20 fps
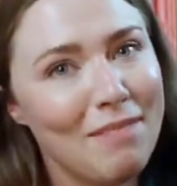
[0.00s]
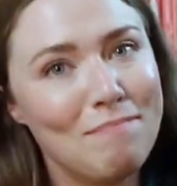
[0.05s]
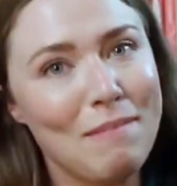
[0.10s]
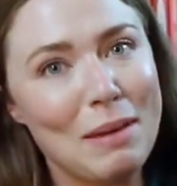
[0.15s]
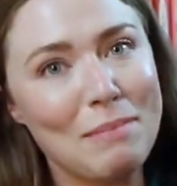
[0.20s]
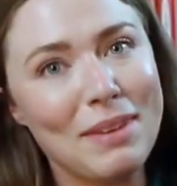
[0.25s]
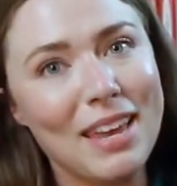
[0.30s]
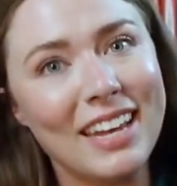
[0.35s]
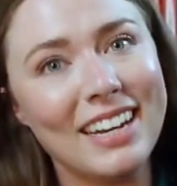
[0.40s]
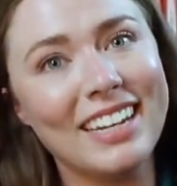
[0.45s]

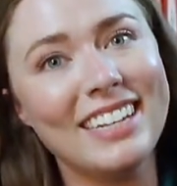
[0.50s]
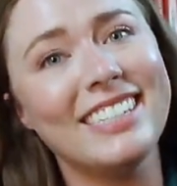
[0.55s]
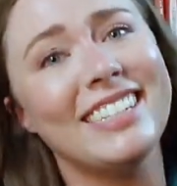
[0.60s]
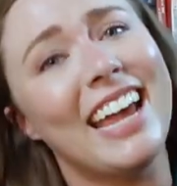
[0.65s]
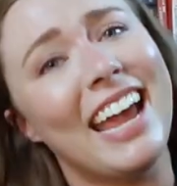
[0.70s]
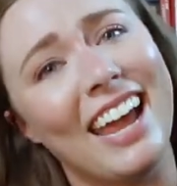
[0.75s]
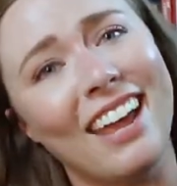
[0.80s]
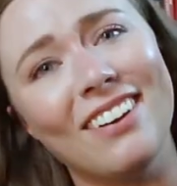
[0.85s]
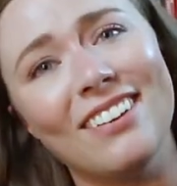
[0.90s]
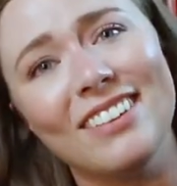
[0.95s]
Maybe I need
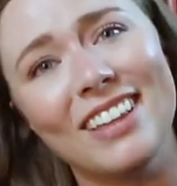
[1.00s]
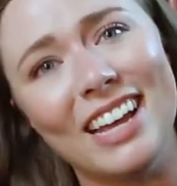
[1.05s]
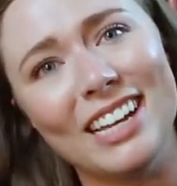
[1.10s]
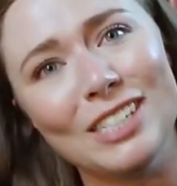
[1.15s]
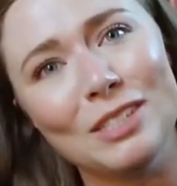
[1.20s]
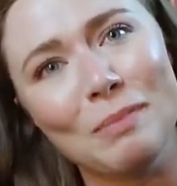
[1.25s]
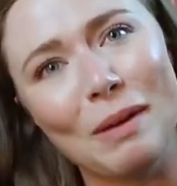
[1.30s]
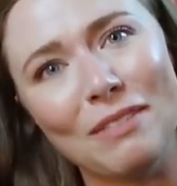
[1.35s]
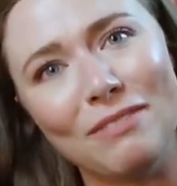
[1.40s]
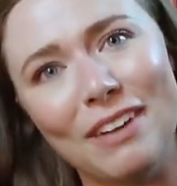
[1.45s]
to
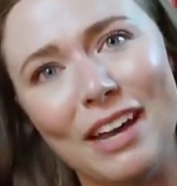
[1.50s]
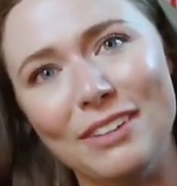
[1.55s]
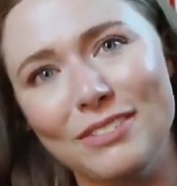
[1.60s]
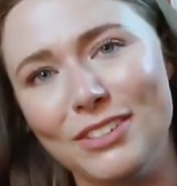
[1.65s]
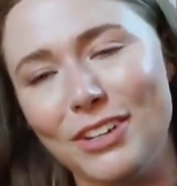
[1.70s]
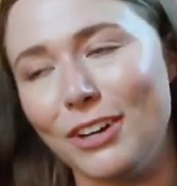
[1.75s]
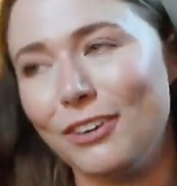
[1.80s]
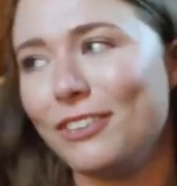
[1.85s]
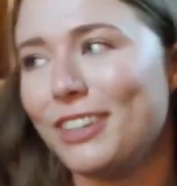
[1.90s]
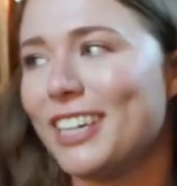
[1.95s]
analyze my
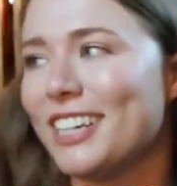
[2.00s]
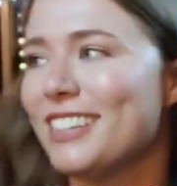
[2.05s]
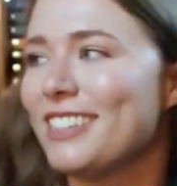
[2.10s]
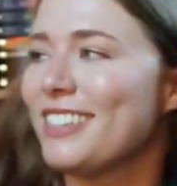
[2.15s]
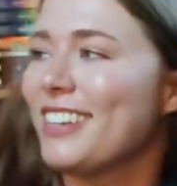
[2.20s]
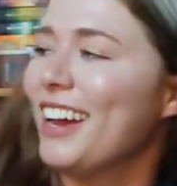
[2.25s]
5-star reads.